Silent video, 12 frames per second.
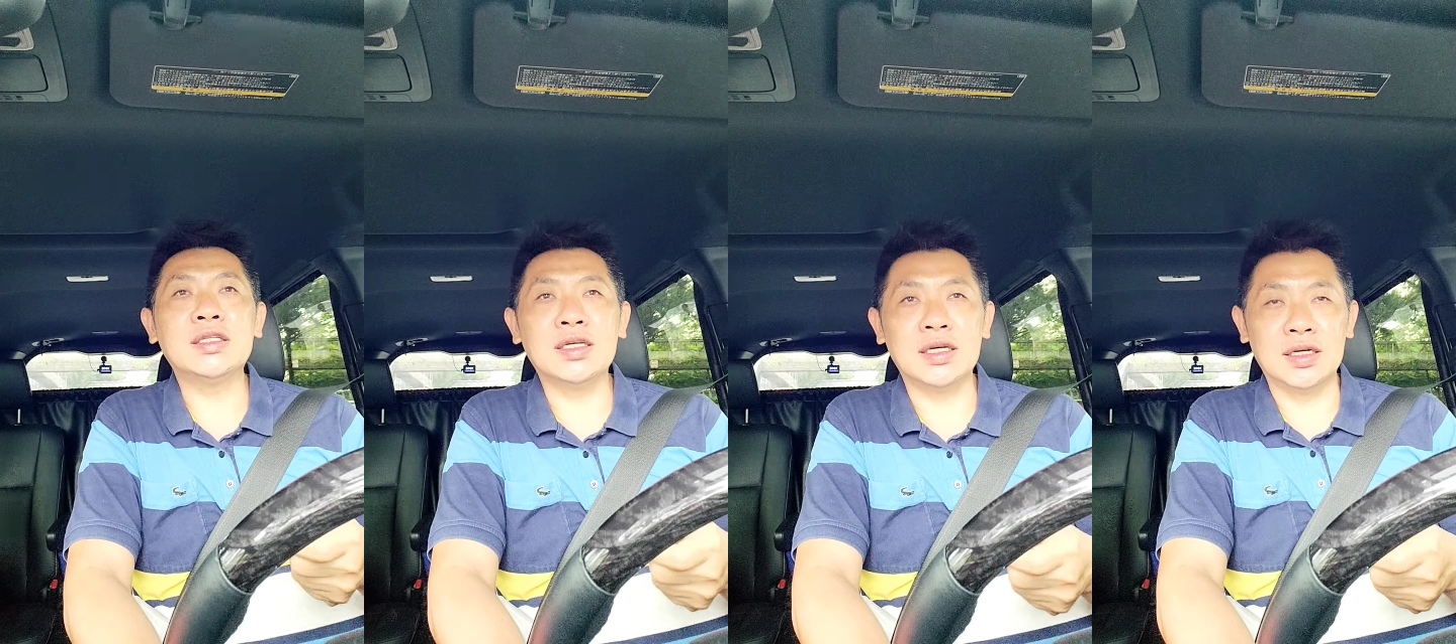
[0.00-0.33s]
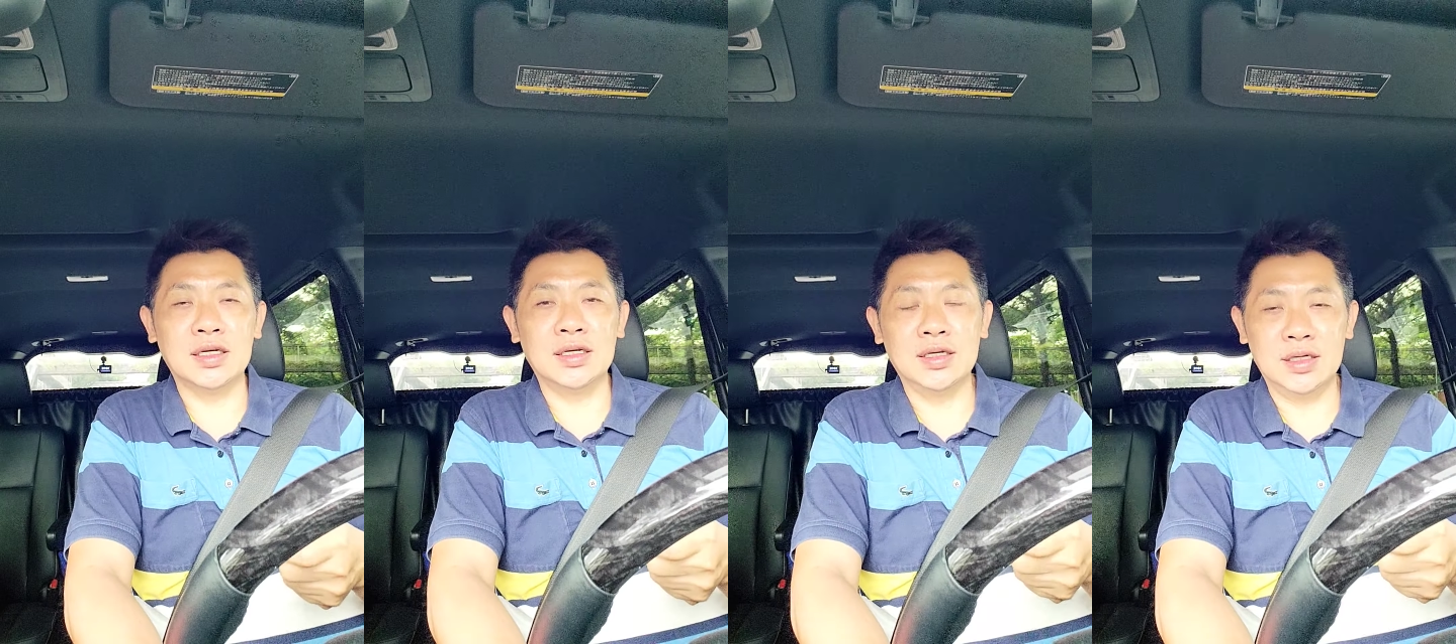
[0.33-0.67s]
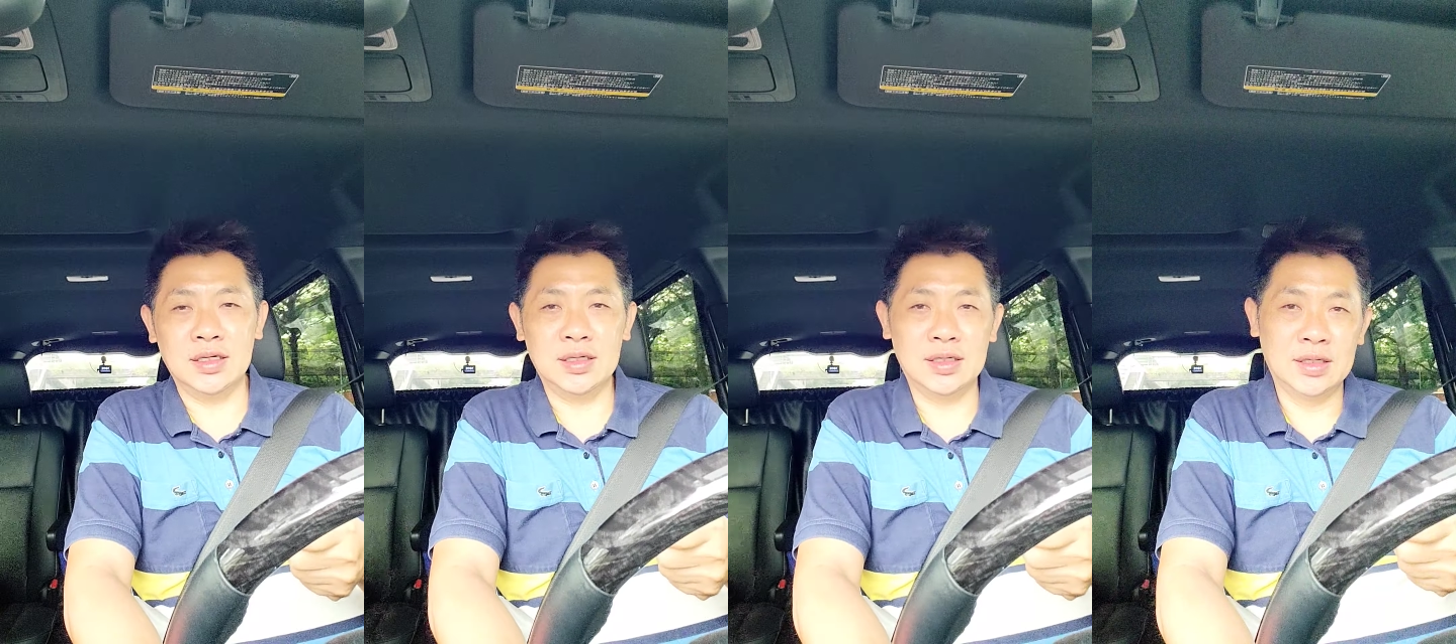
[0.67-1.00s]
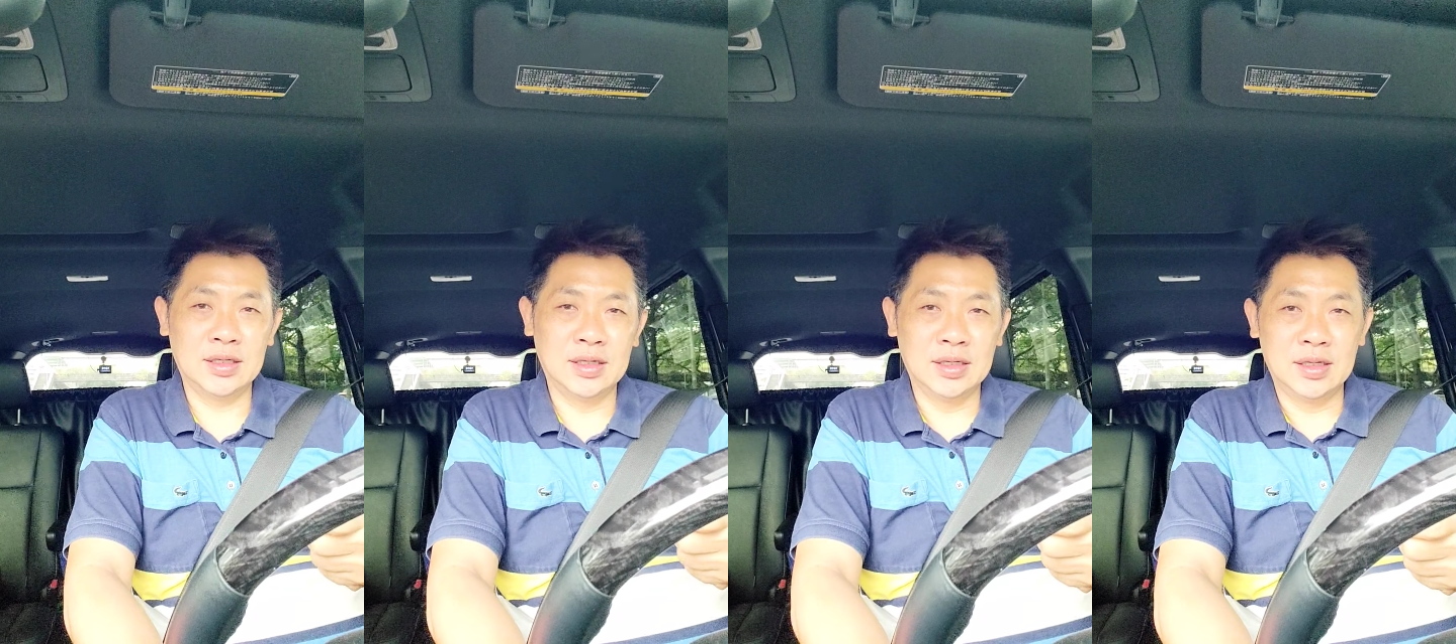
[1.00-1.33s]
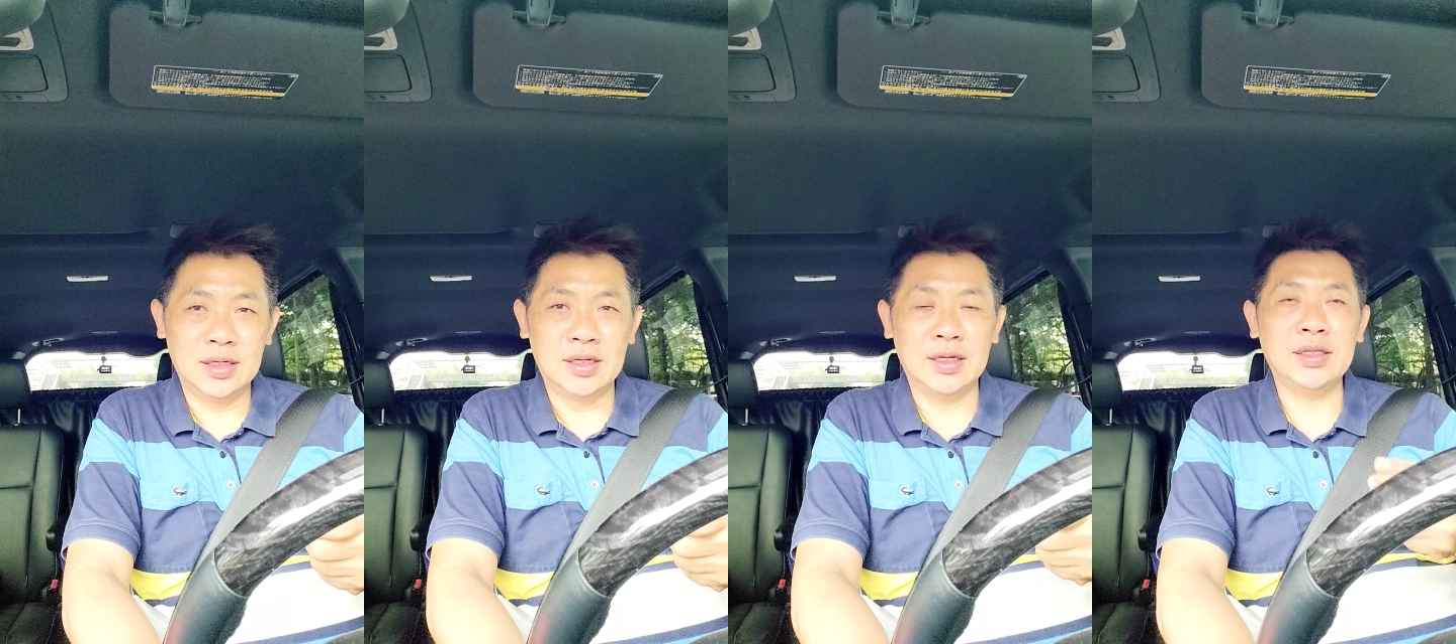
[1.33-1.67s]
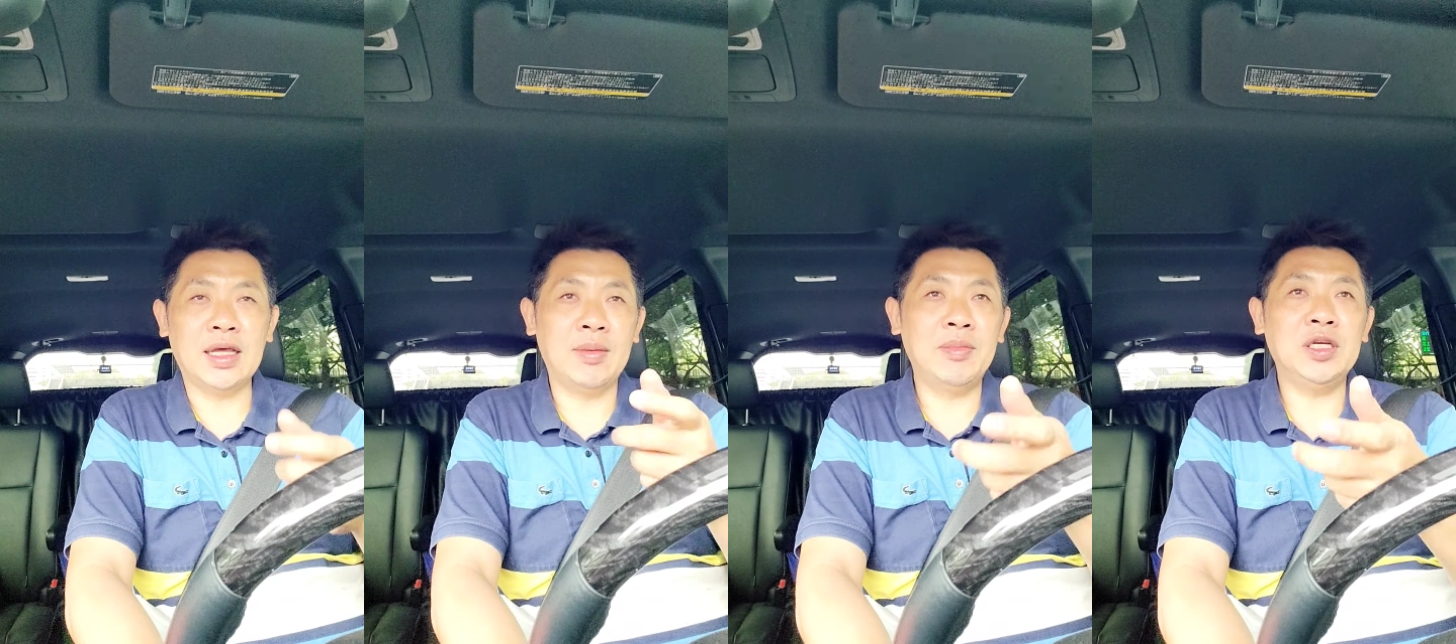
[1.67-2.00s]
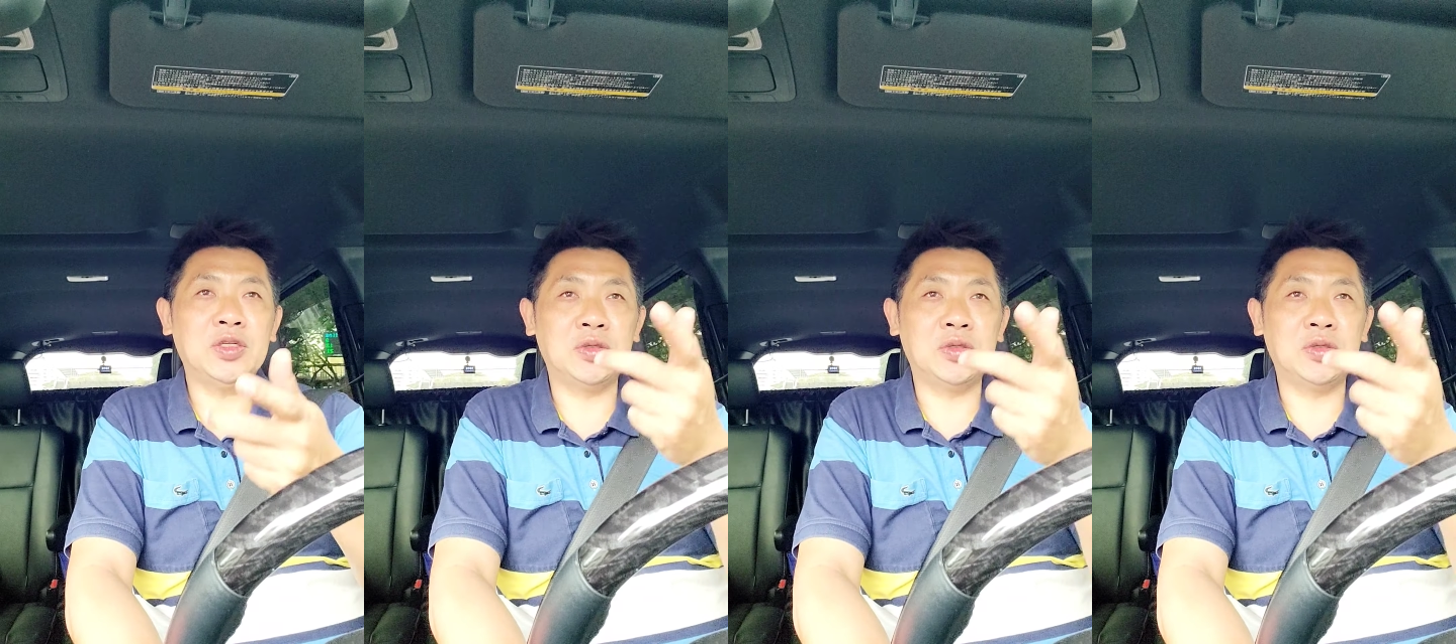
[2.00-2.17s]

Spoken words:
the damage